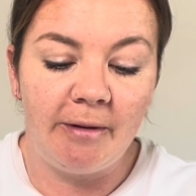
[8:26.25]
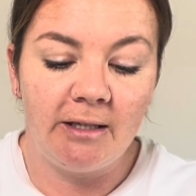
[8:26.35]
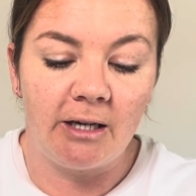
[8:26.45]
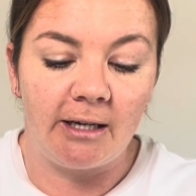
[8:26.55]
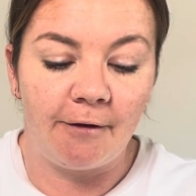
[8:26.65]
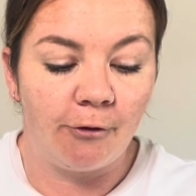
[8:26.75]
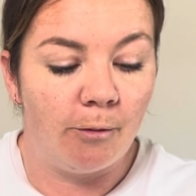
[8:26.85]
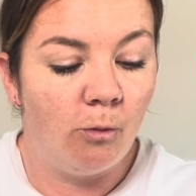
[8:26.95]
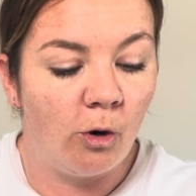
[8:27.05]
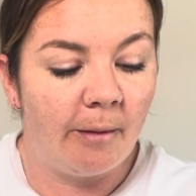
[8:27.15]
studied through a
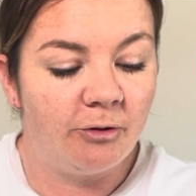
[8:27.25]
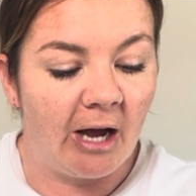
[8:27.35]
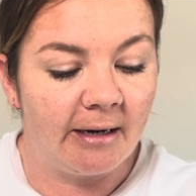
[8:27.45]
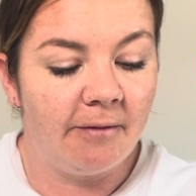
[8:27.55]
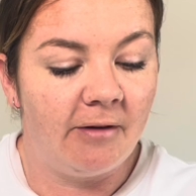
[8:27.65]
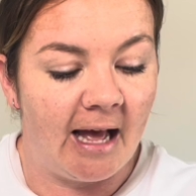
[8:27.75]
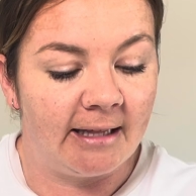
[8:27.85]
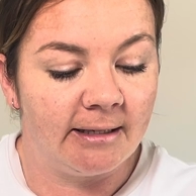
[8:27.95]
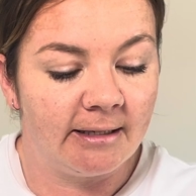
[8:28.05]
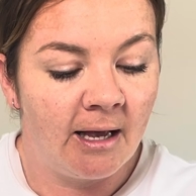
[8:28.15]
more objective
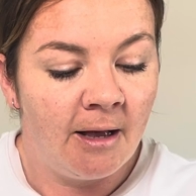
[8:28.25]
lens